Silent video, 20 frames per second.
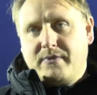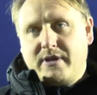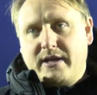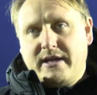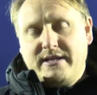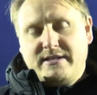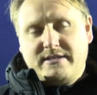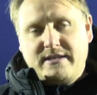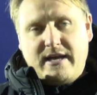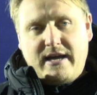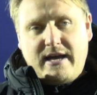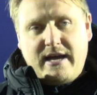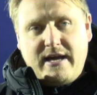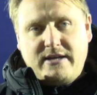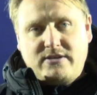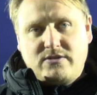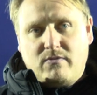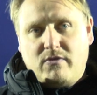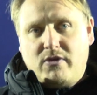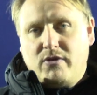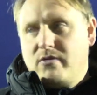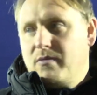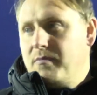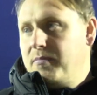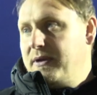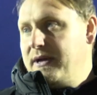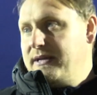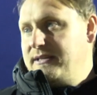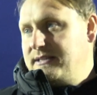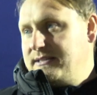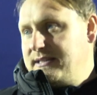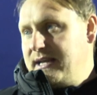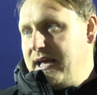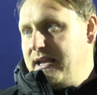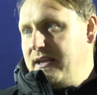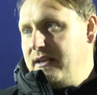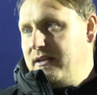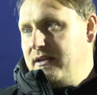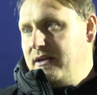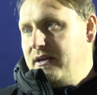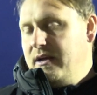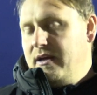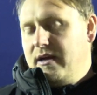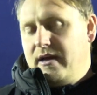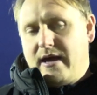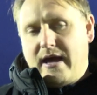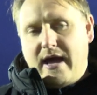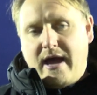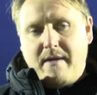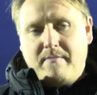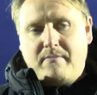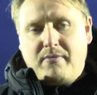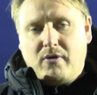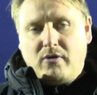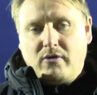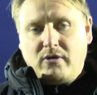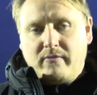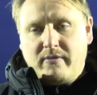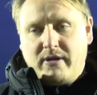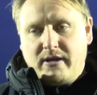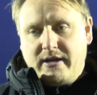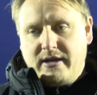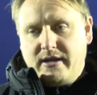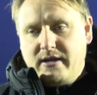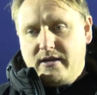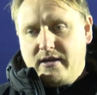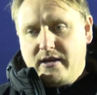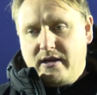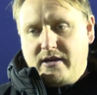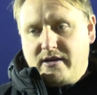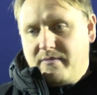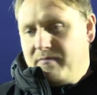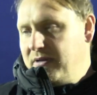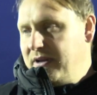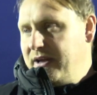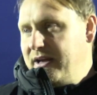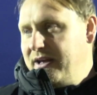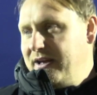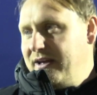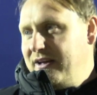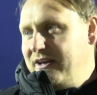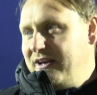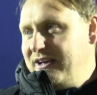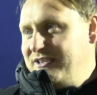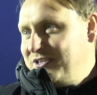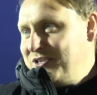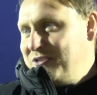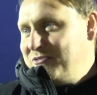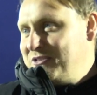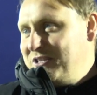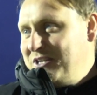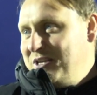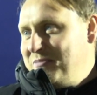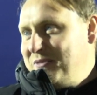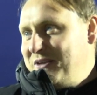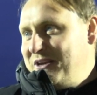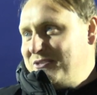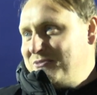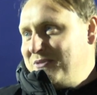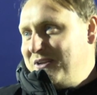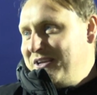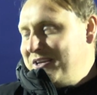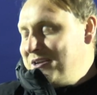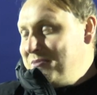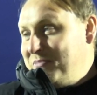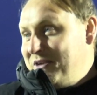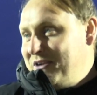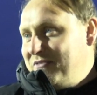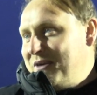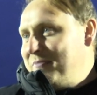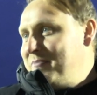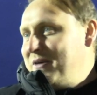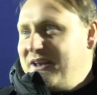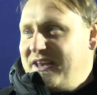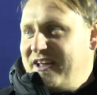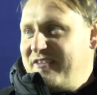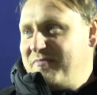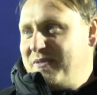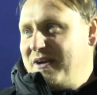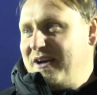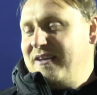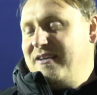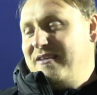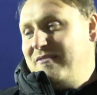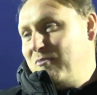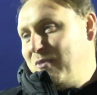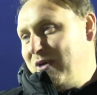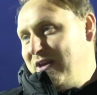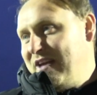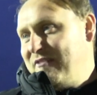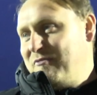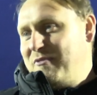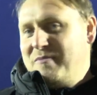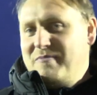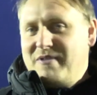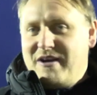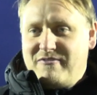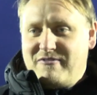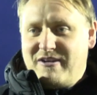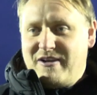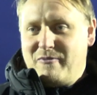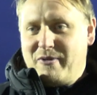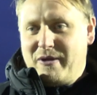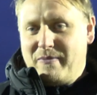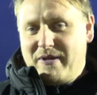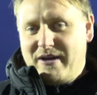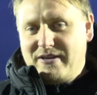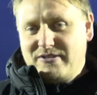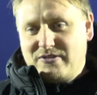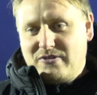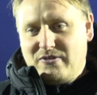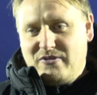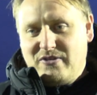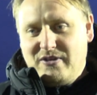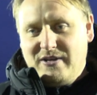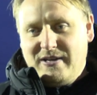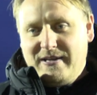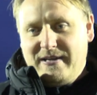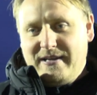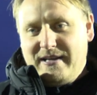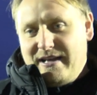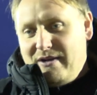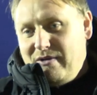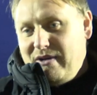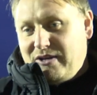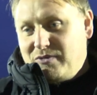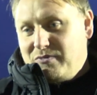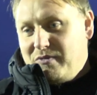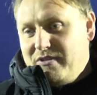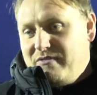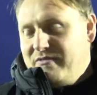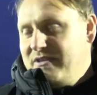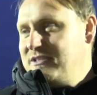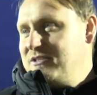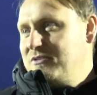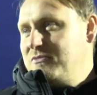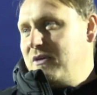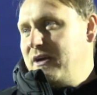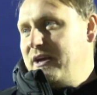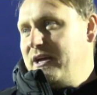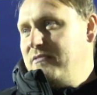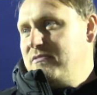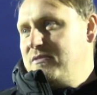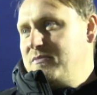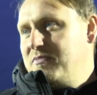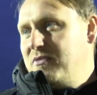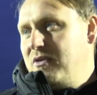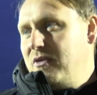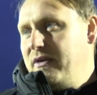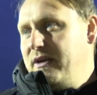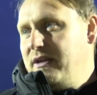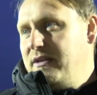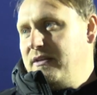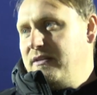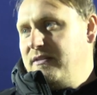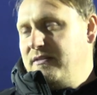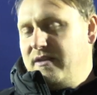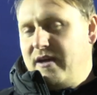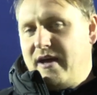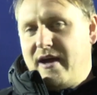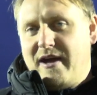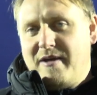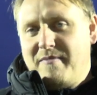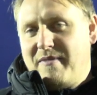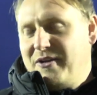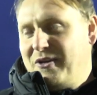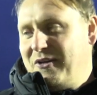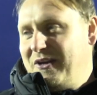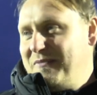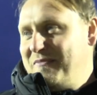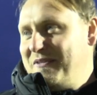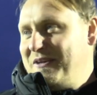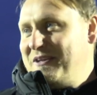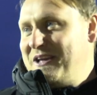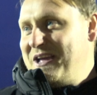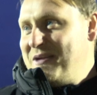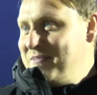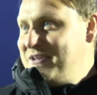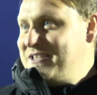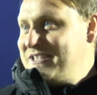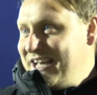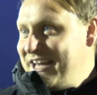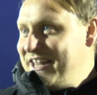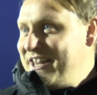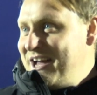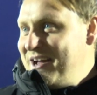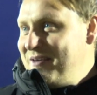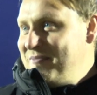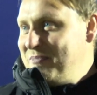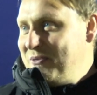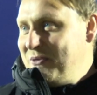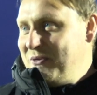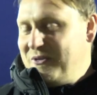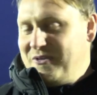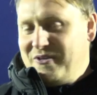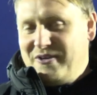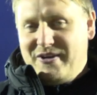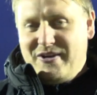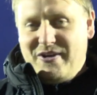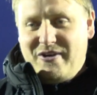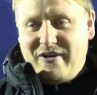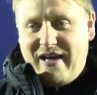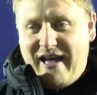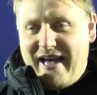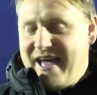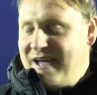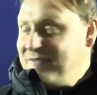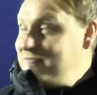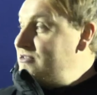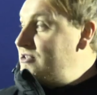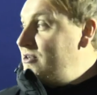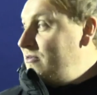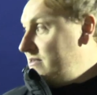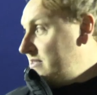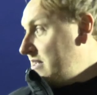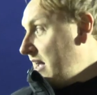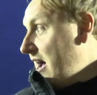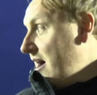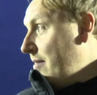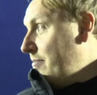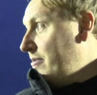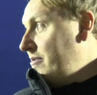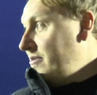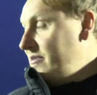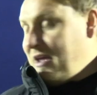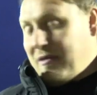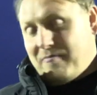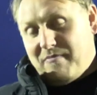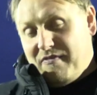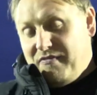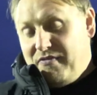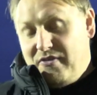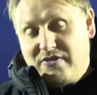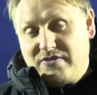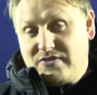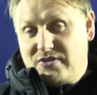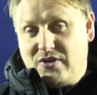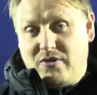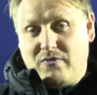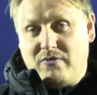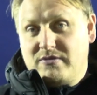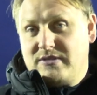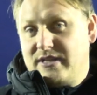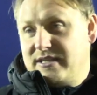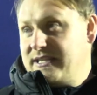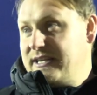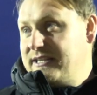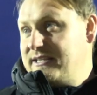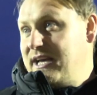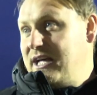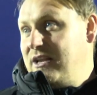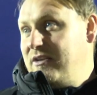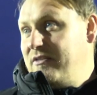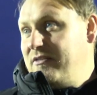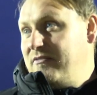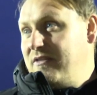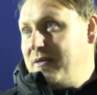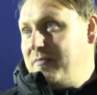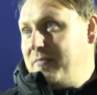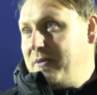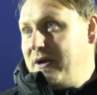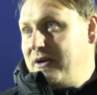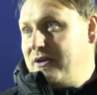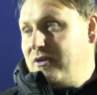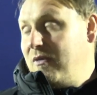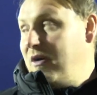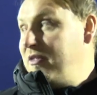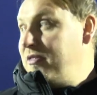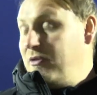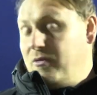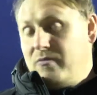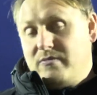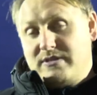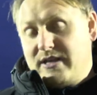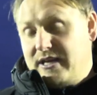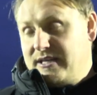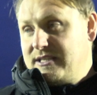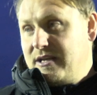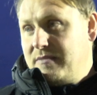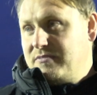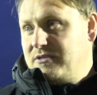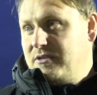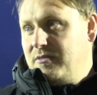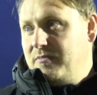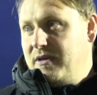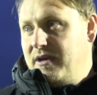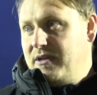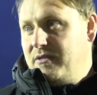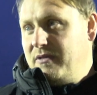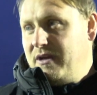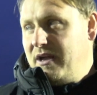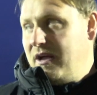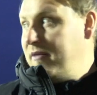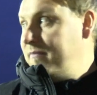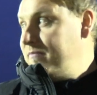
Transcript: Is someone who can play as a 10. But ultimately, he can play. He's a utility player as well. He can play right left back, left wing back, right wing back. So that's one of the reasons why he was brought in. And he might not like hear me say that, but as soon as that happened, my first thought was, let's get Tyler on at right back, who I thought was exceptional, by the way,